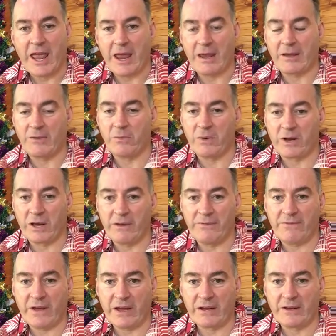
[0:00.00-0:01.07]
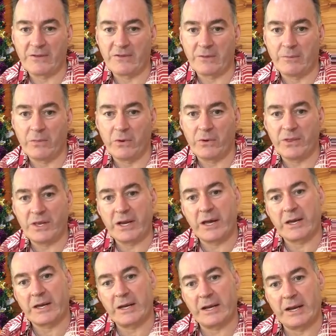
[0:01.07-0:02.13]
And what I found is the more that
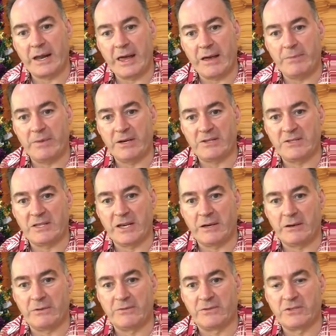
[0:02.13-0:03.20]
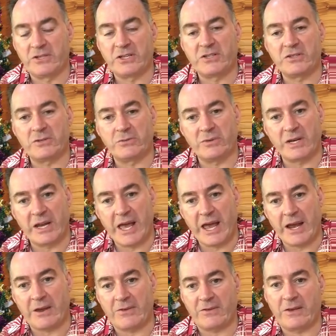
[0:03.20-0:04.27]
I can allow myself just to
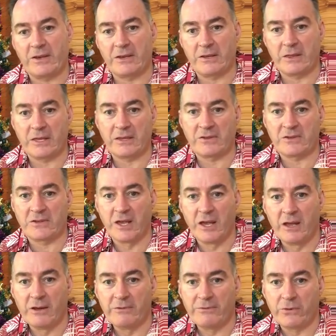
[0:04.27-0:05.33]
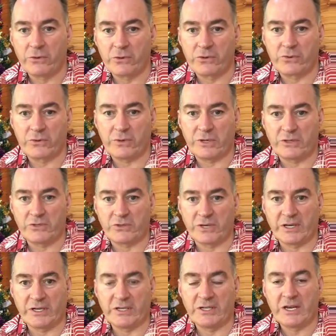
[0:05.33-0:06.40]
relax into this fourth
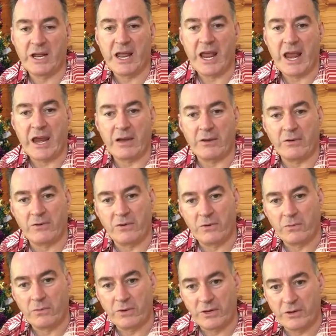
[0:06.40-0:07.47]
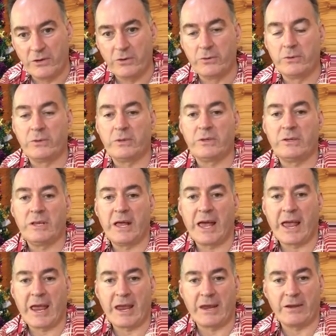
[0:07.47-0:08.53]
quadrant and renewal
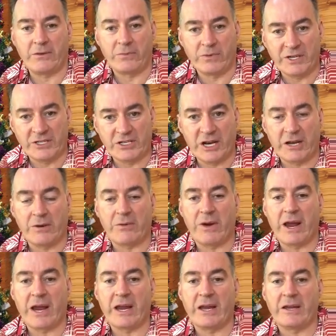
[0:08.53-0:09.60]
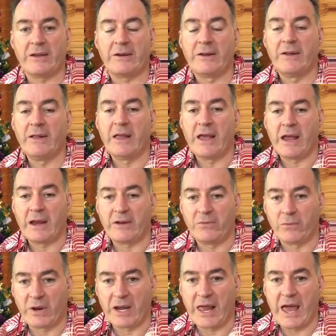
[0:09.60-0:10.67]
and regenerate and
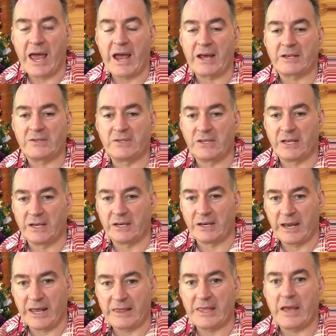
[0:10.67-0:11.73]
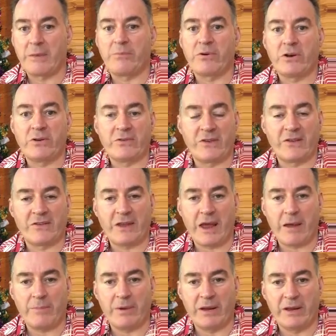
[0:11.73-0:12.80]
relax and let that process
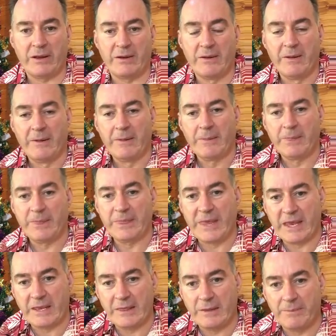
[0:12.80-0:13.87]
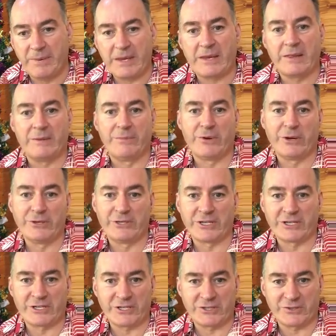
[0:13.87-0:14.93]
happen, then the bigger the
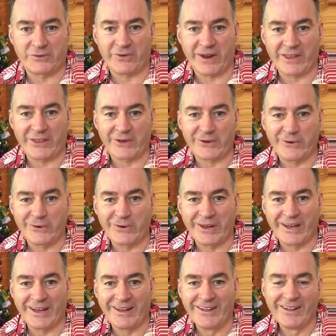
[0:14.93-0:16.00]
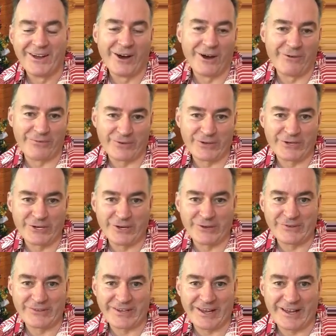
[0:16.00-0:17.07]
project just around the corner often
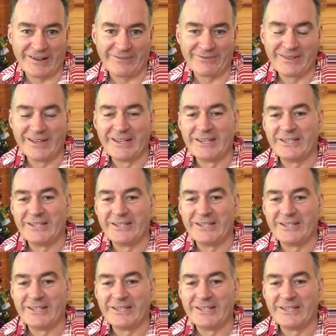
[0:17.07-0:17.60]
turns up.